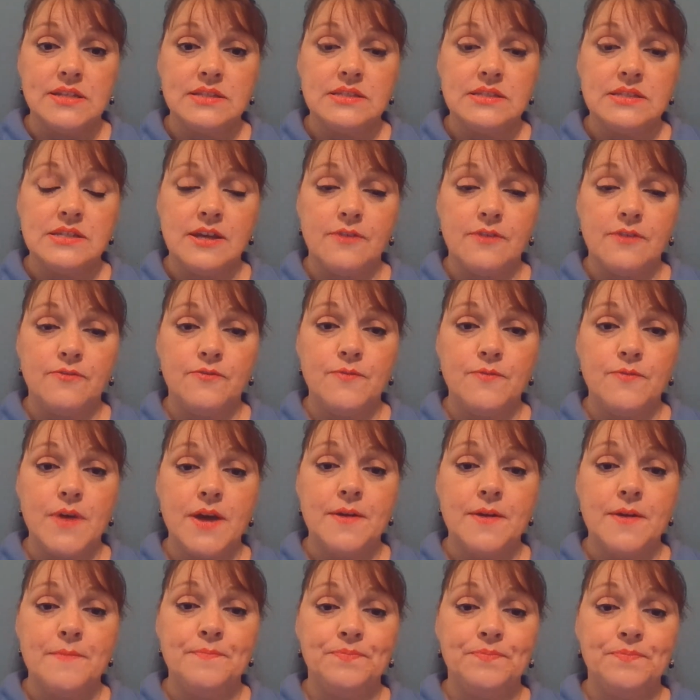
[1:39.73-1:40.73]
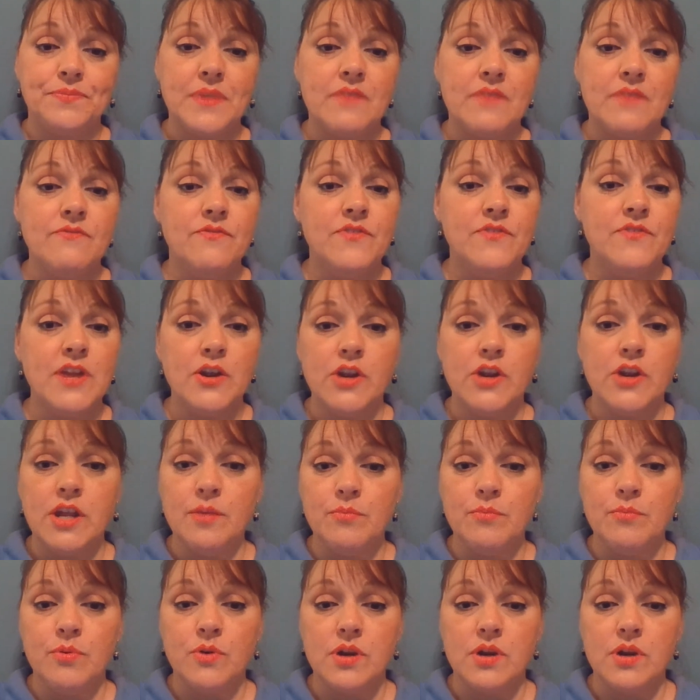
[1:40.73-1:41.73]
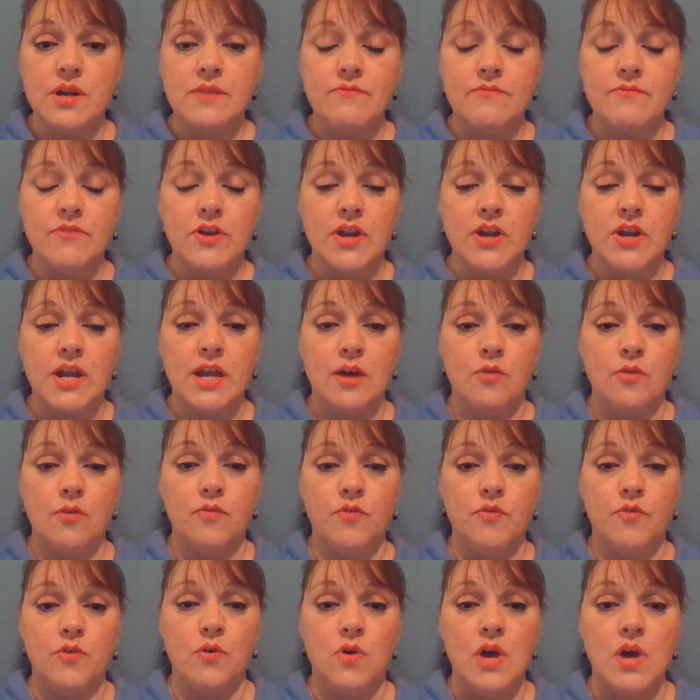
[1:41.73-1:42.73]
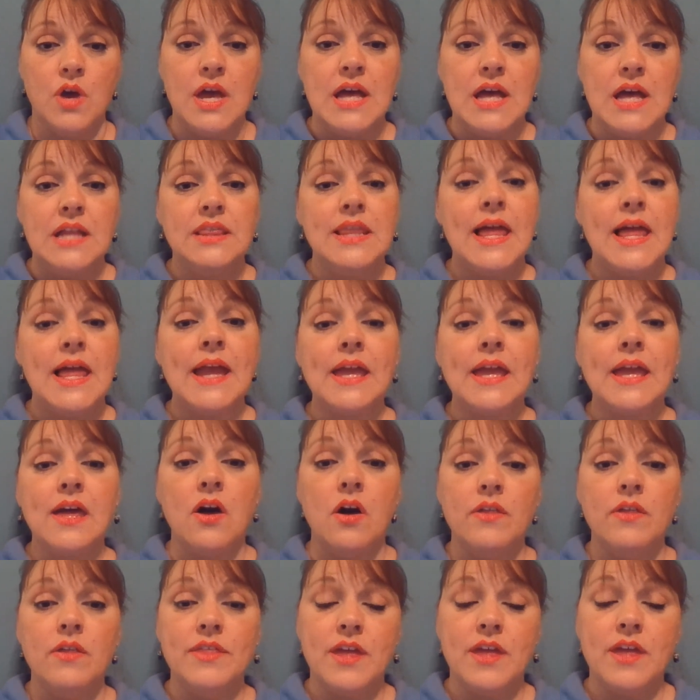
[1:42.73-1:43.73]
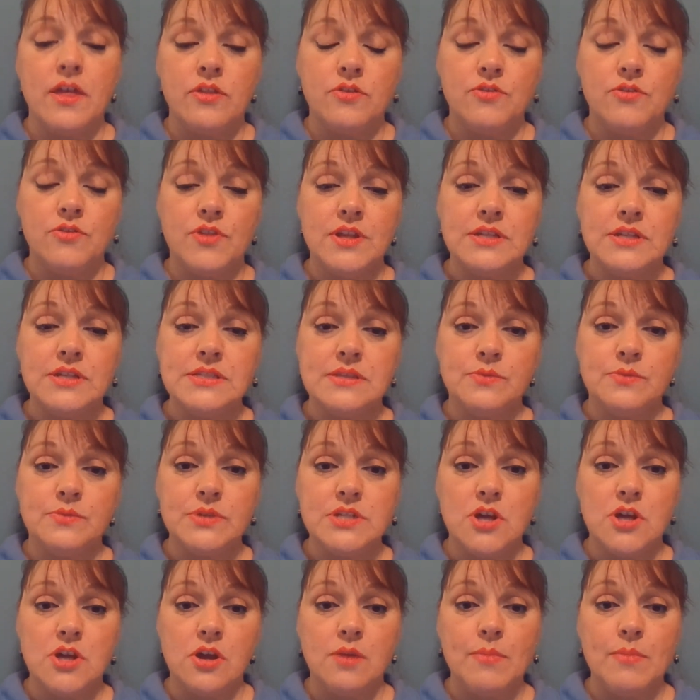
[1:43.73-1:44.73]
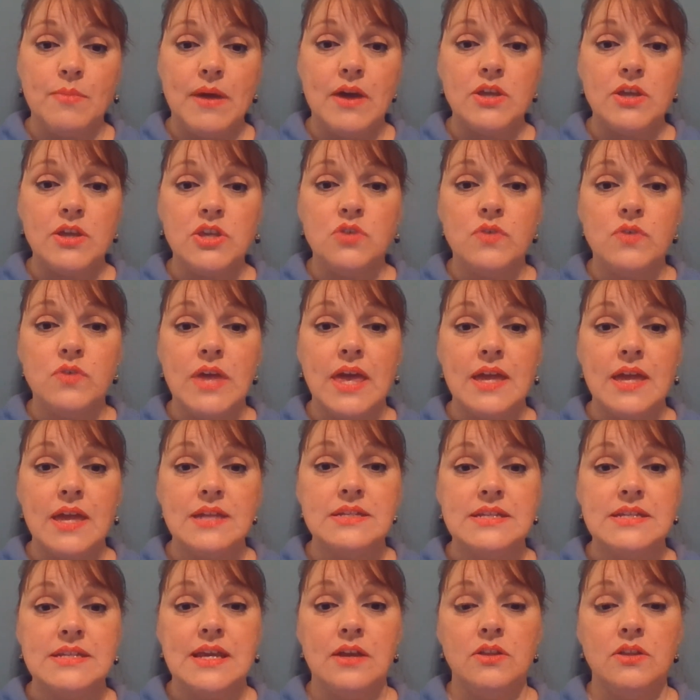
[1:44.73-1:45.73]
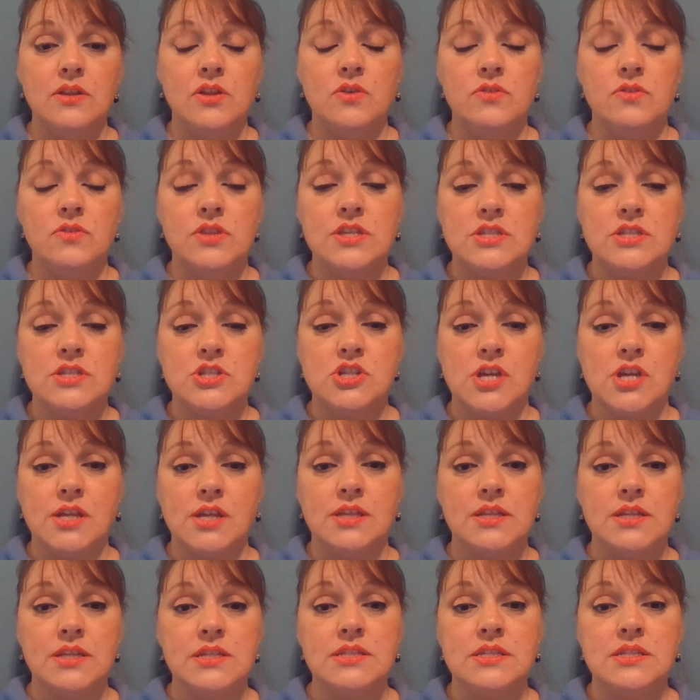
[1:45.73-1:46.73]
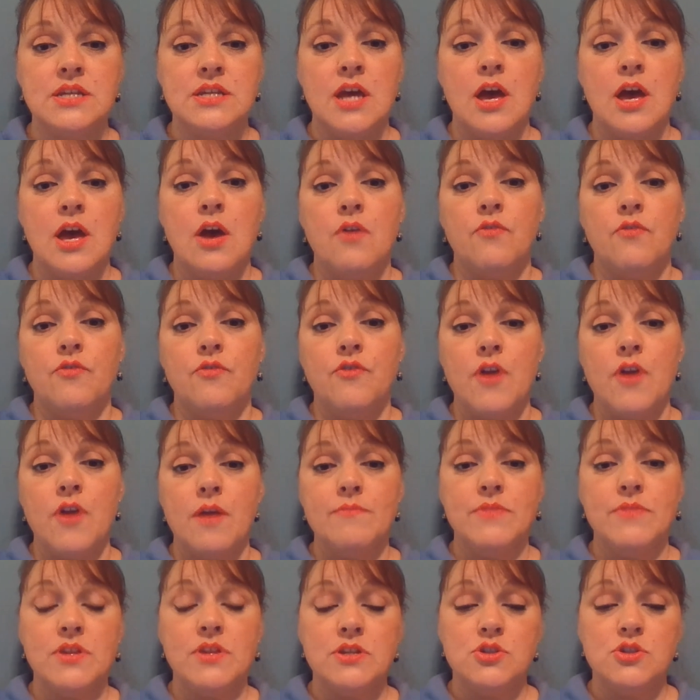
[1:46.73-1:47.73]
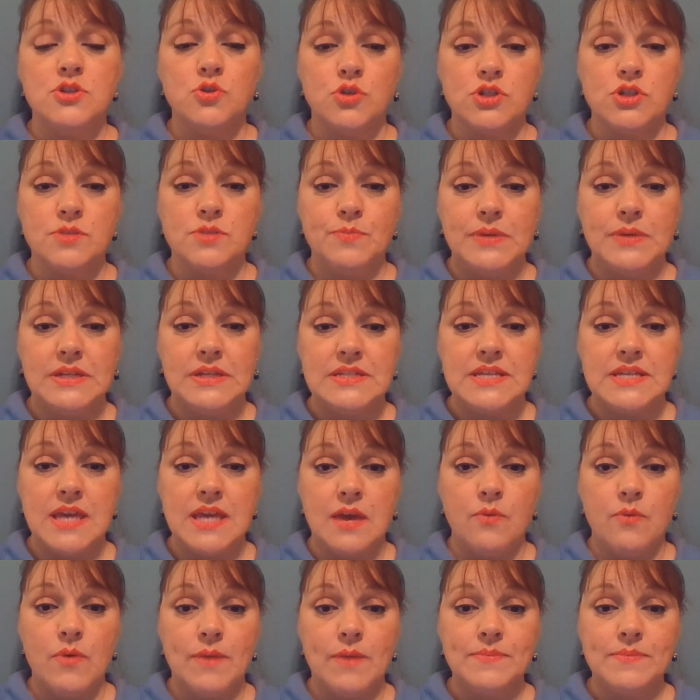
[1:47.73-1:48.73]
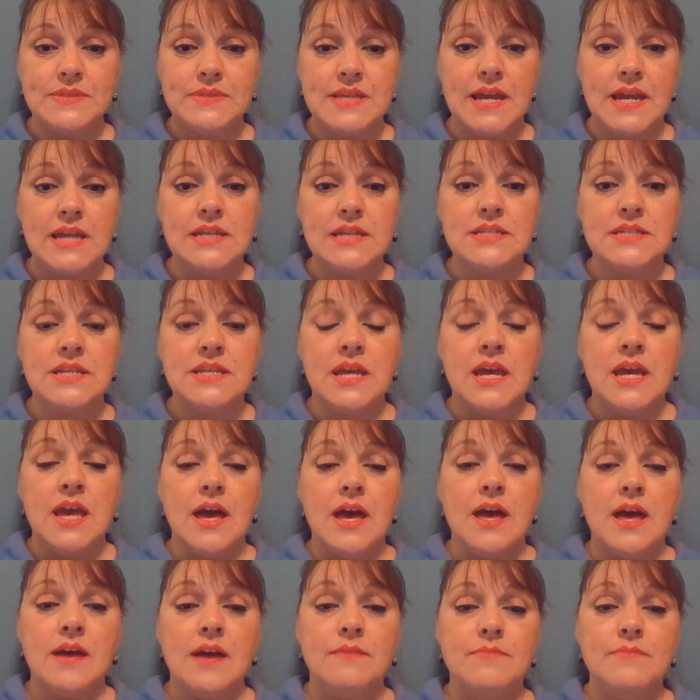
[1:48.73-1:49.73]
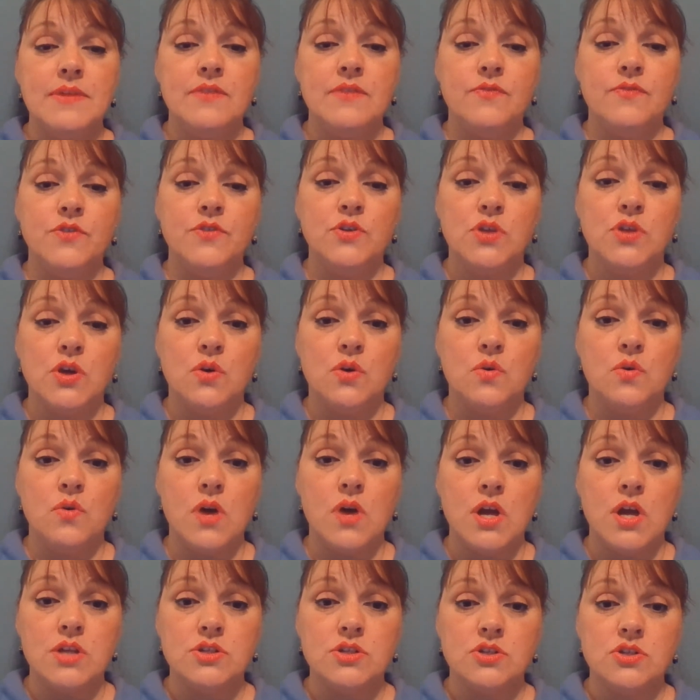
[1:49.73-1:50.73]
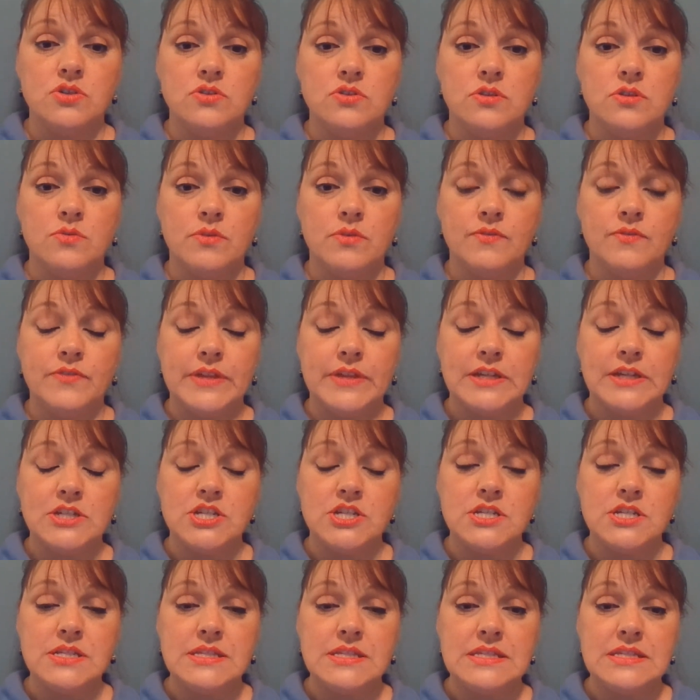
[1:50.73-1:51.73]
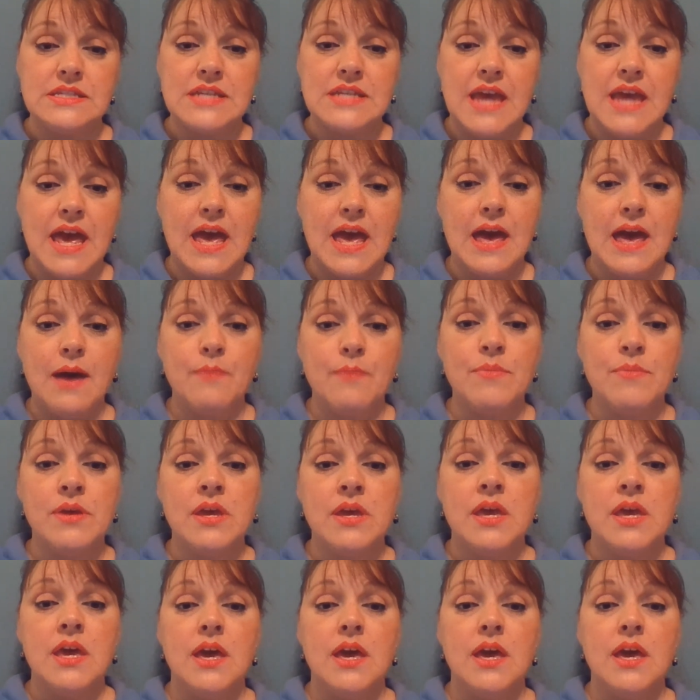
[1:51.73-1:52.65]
of stuff. Very important and very helpful. Like all the other things that we talk about, you can download this checklist from the Georgia PTA website. If you go under the Reflections tab,